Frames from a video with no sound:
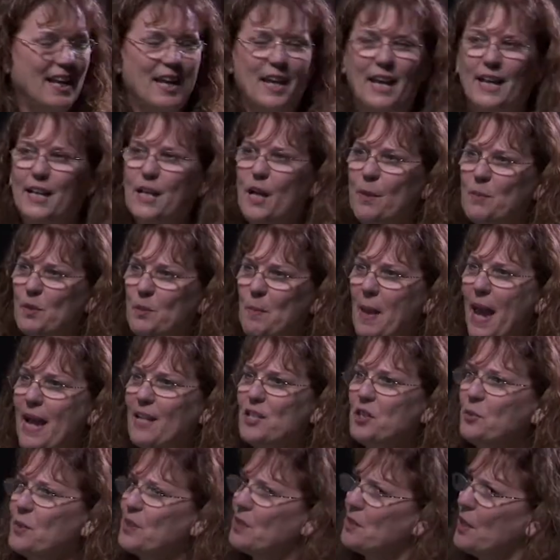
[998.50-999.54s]
It comes back
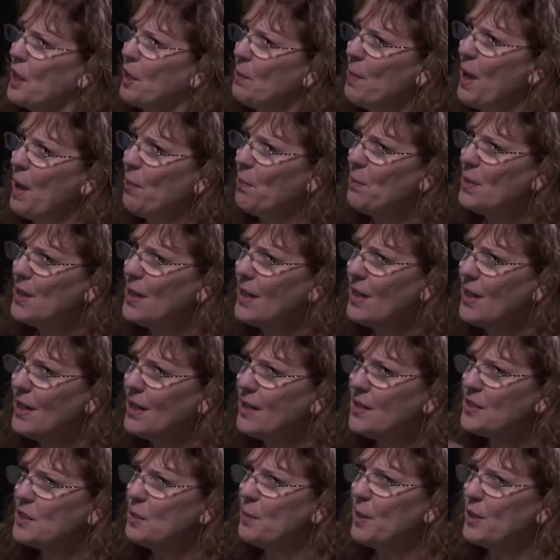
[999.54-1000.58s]
to, it's not about me,
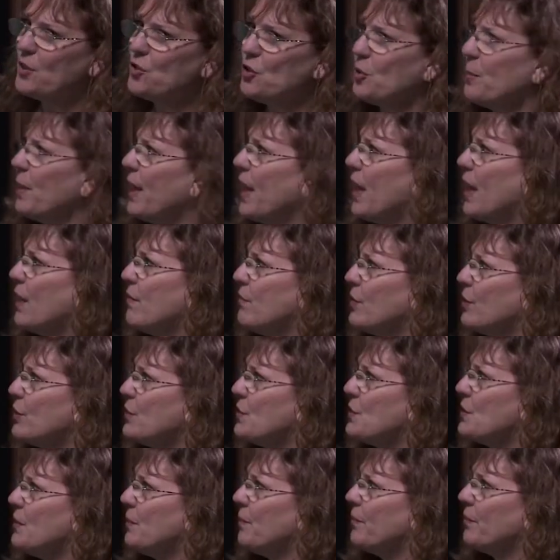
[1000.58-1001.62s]
it's about your
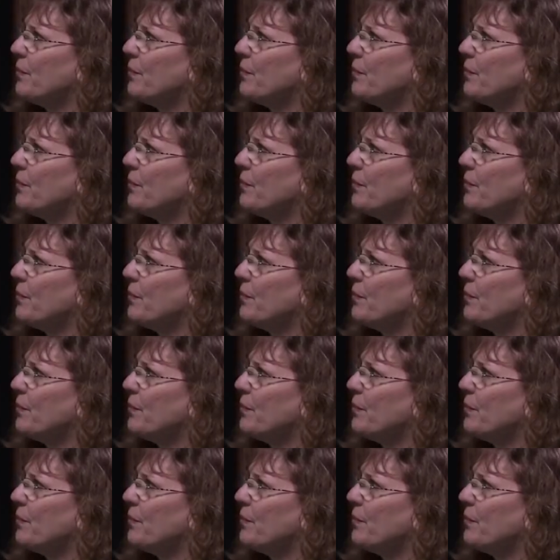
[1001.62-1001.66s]
behaviors.